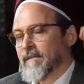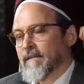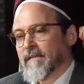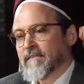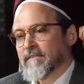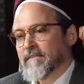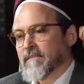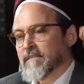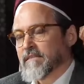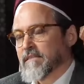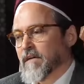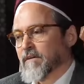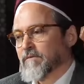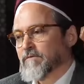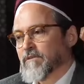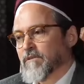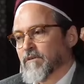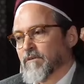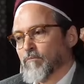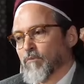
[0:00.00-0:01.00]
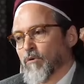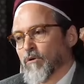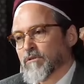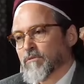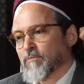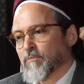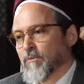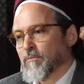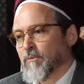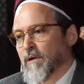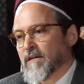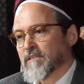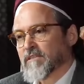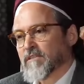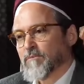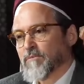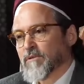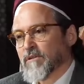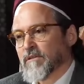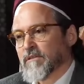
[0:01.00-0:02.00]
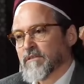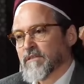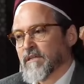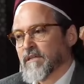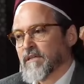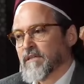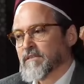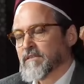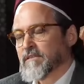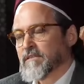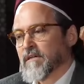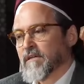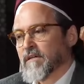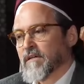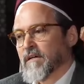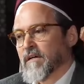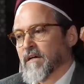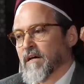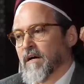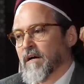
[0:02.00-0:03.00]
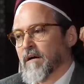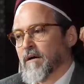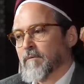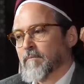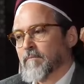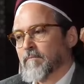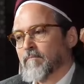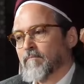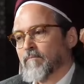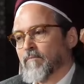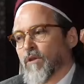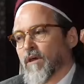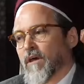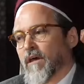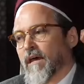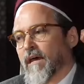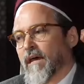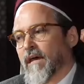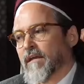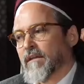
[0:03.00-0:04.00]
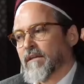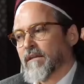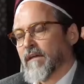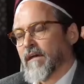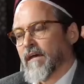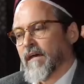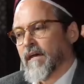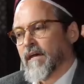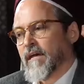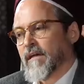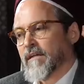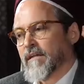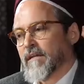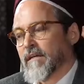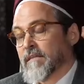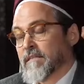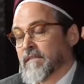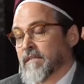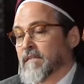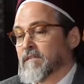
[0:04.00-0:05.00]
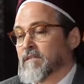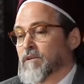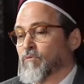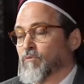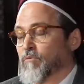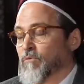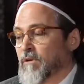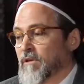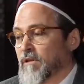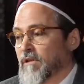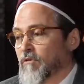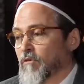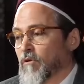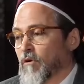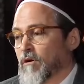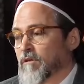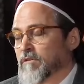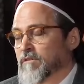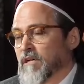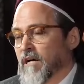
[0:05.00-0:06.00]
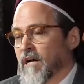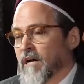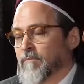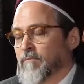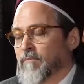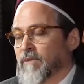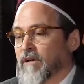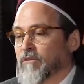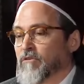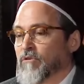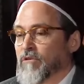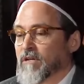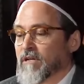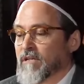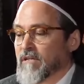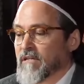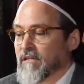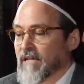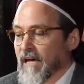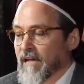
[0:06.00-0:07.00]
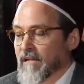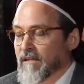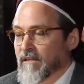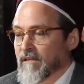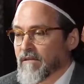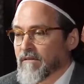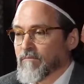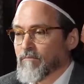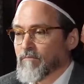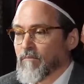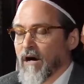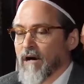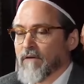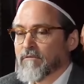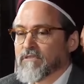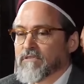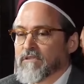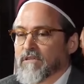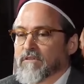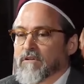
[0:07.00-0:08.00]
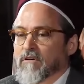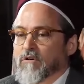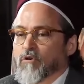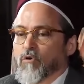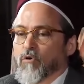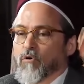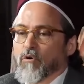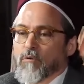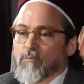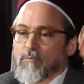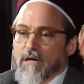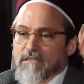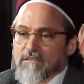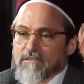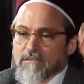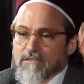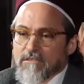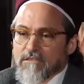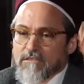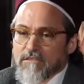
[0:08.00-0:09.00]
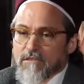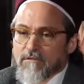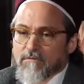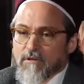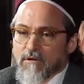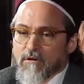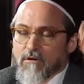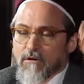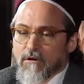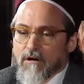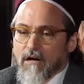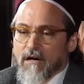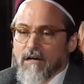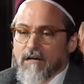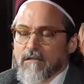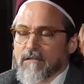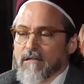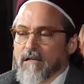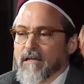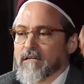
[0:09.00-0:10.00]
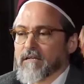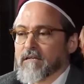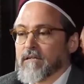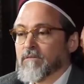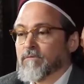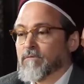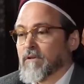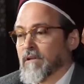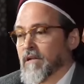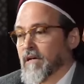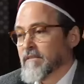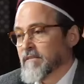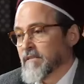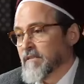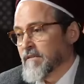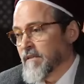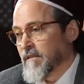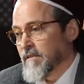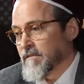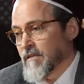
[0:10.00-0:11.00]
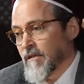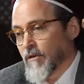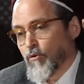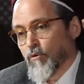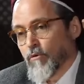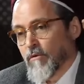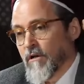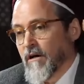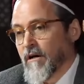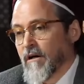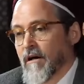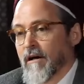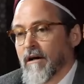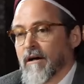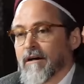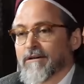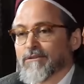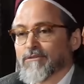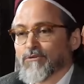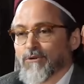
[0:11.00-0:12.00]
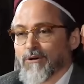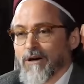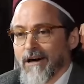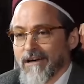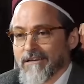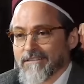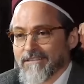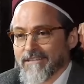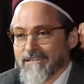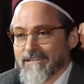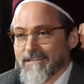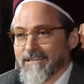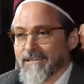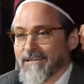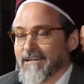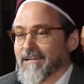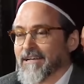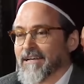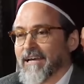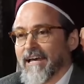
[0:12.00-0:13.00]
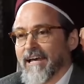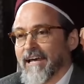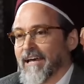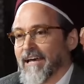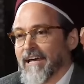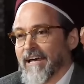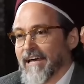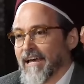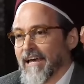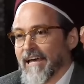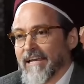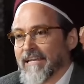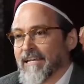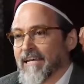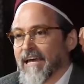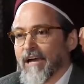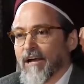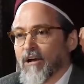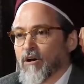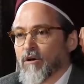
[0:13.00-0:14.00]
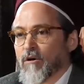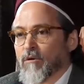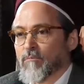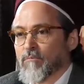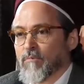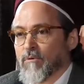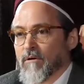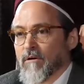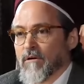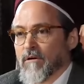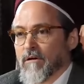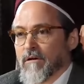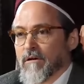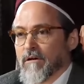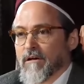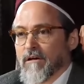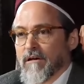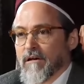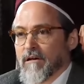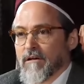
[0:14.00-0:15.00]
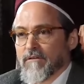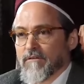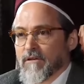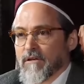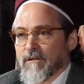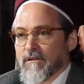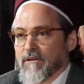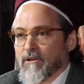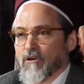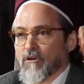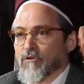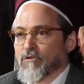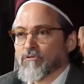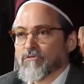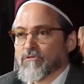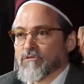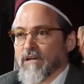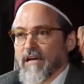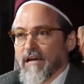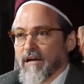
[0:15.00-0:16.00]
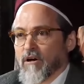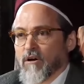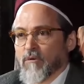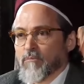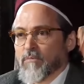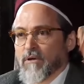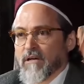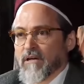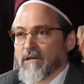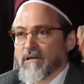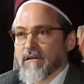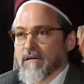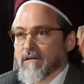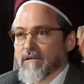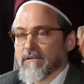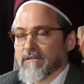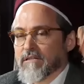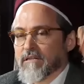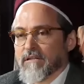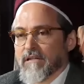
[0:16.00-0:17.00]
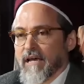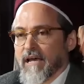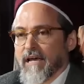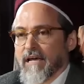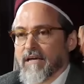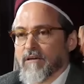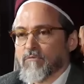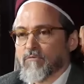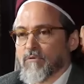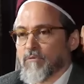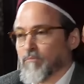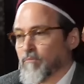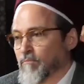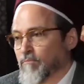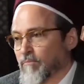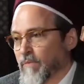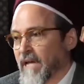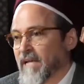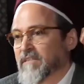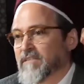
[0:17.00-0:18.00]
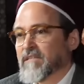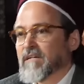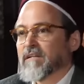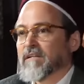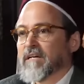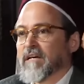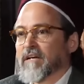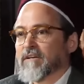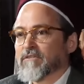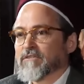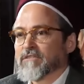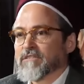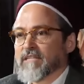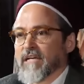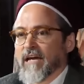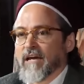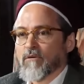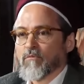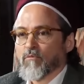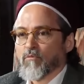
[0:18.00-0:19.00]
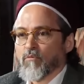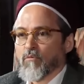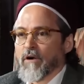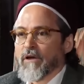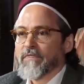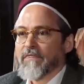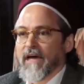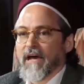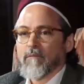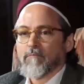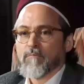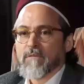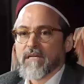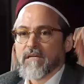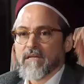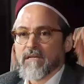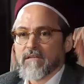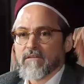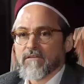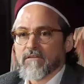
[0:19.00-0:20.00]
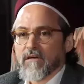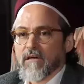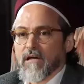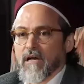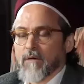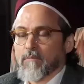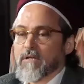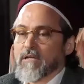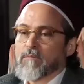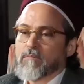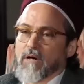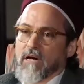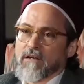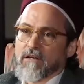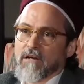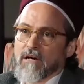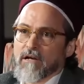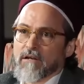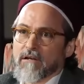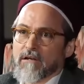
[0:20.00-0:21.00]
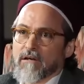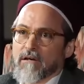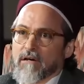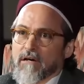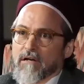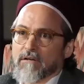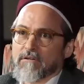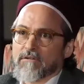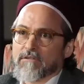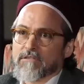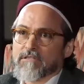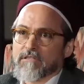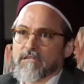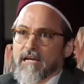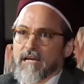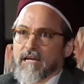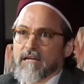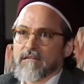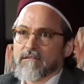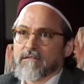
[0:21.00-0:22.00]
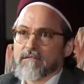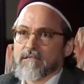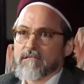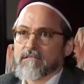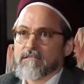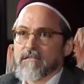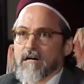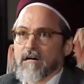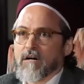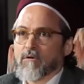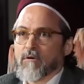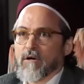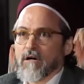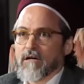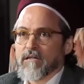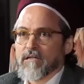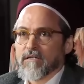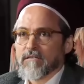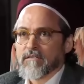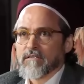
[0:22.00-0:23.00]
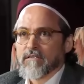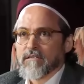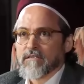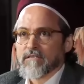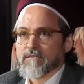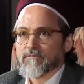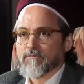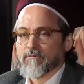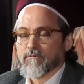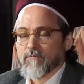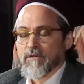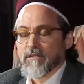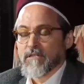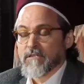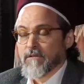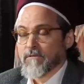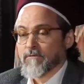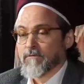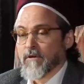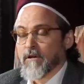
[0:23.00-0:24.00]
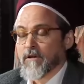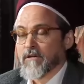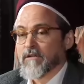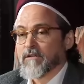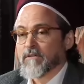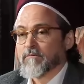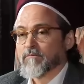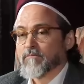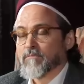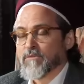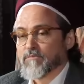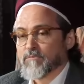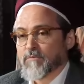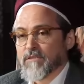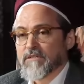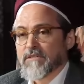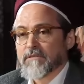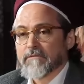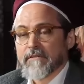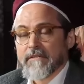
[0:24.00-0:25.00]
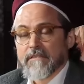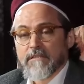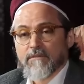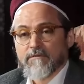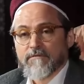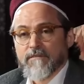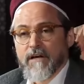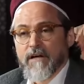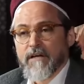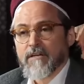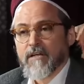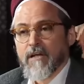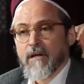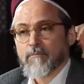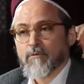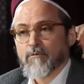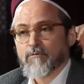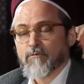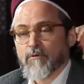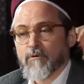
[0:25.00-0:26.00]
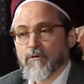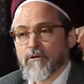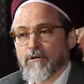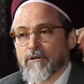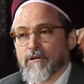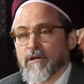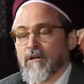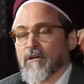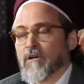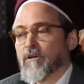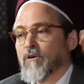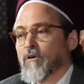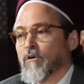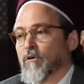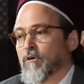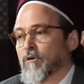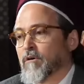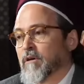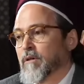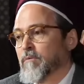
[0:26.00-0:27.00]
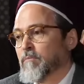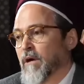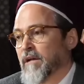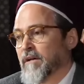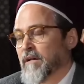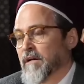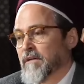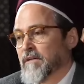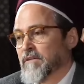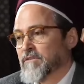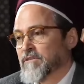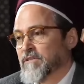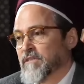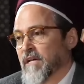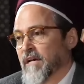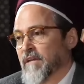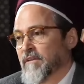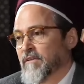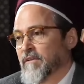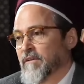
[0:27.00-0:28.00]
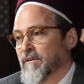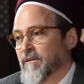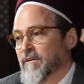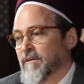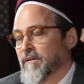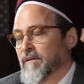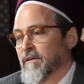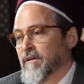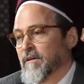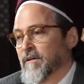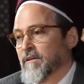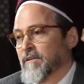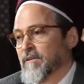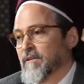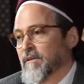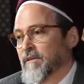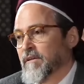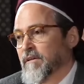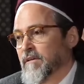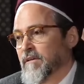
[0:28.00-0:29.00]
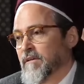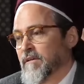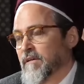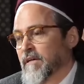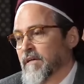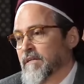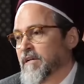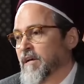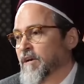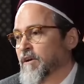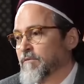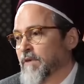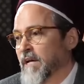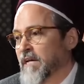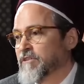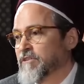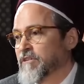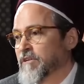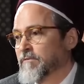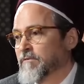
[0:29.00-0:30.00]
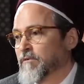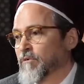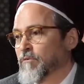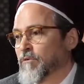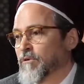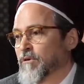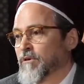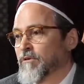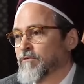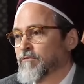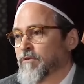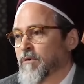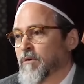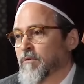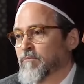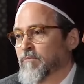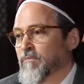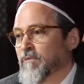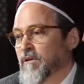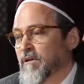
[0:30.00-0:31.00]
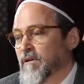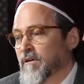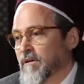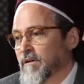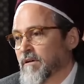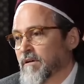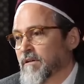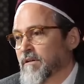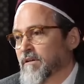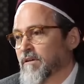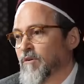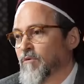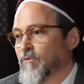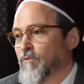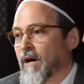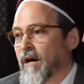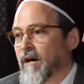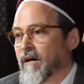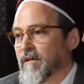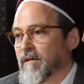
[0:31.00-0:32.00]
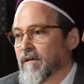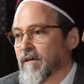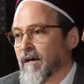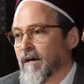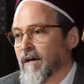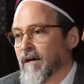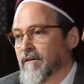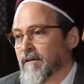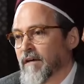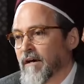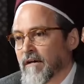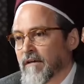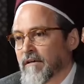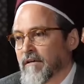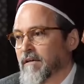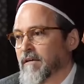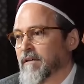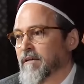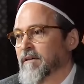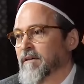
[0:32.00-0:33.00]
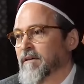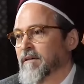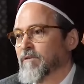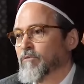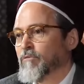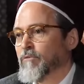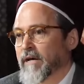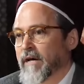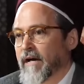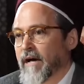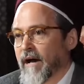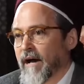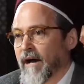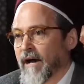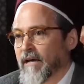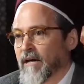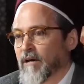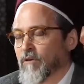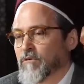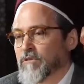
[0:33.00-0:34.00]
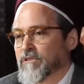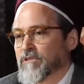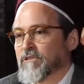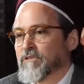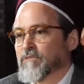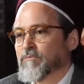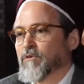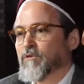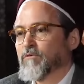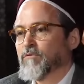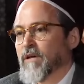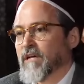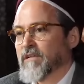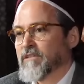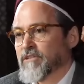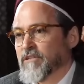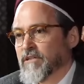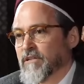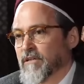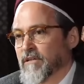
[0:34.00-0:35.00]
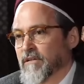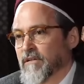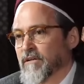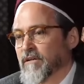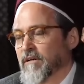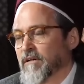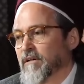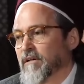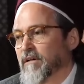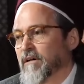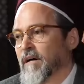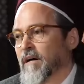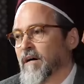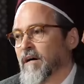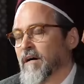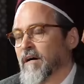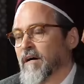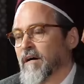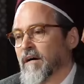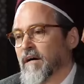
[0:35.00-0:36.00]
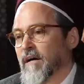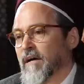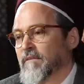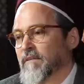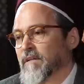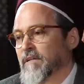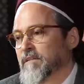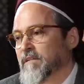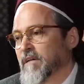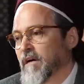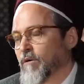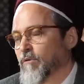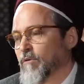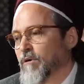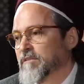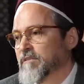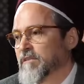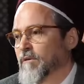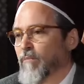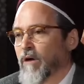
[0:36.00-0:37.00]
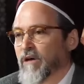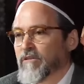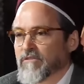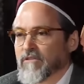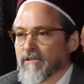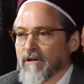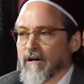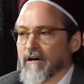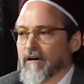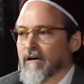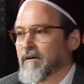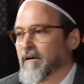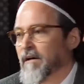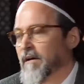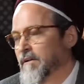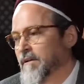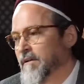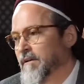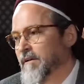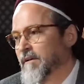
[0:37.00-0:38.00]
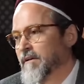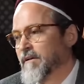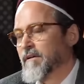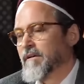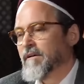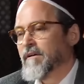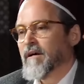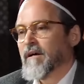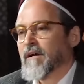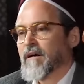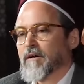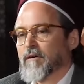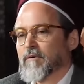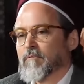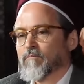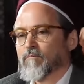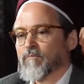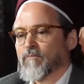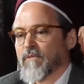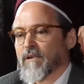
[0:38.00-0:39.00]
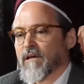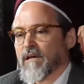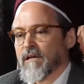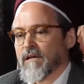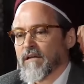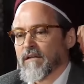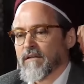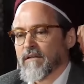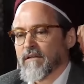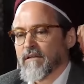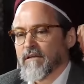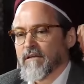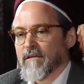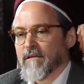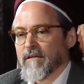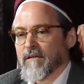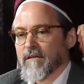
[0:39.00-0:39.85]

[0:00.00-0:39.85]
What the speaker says: lends itself to multiple possibilities, and it takes a really long time. Now, you can get obviously the core messages of the Quran, like if Allah says "Attaqullaha haqqa tuqatihi," any Arab that knows Arabic today would basically understand what that means. I mean, he might not understand that taqwa is a very specifically defined type of word, or he might not understand the derivation of the word from, you know, waqiya, yaqi, wiqaya, which is prevention. And that taqwa is a masdar, and